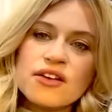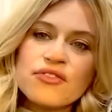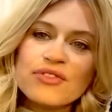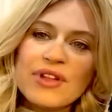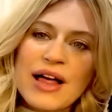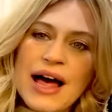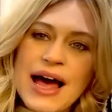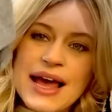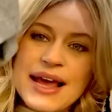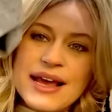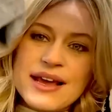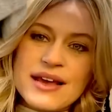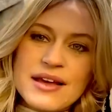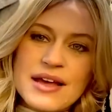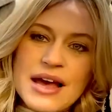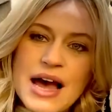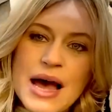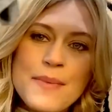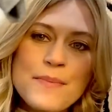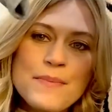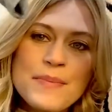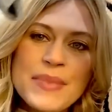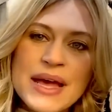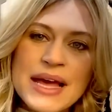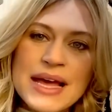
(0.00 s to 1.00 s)
like a
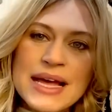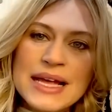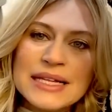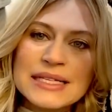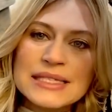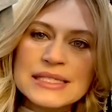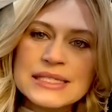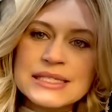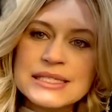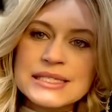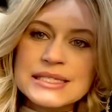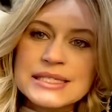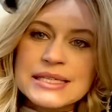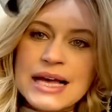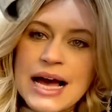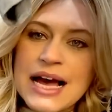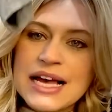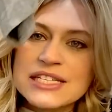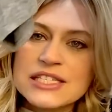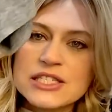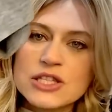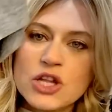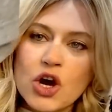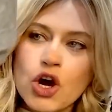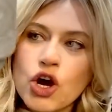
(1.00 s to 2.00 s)
men's size
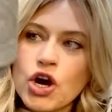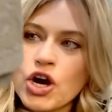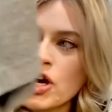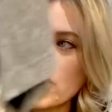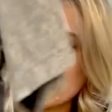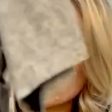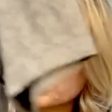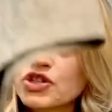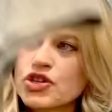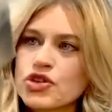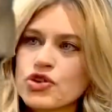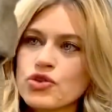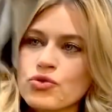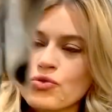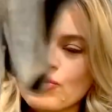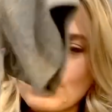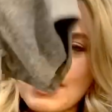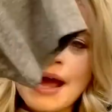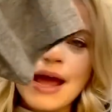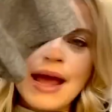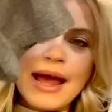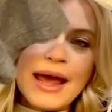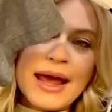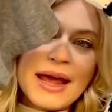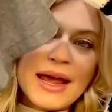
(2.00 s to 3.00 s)
large,
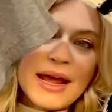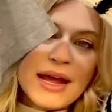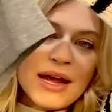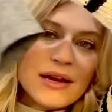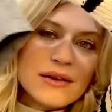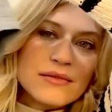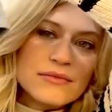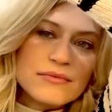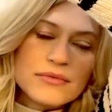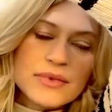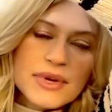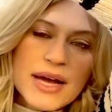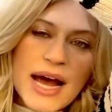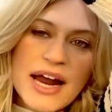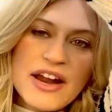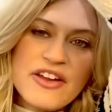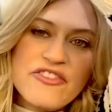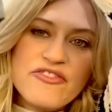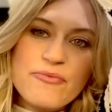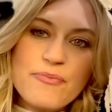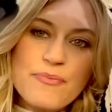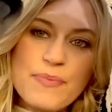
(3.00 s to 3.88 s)
gray, kind of